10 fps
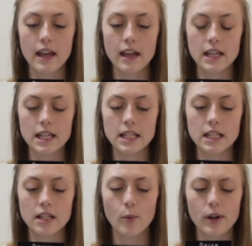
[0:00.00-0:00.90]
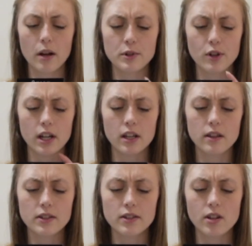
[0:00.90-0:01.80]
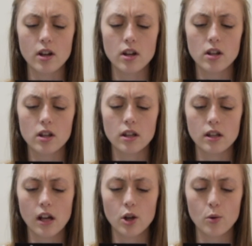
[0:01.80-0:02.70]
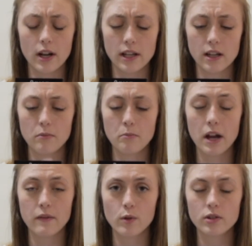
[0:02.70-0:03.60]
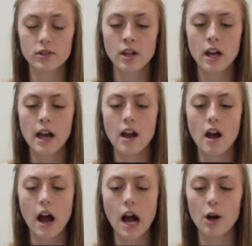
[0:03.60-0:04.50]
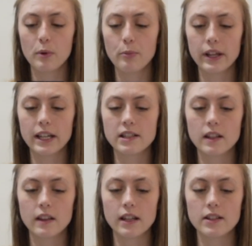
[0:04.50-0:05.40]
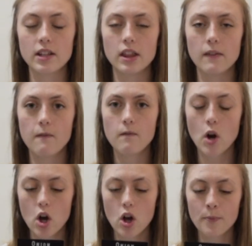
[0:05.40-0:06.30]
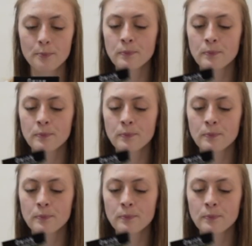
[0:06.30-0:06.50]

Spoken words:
in, oh wait, I'm sorry. This is a yellow onion, my fault. I'll be planting these in the fall.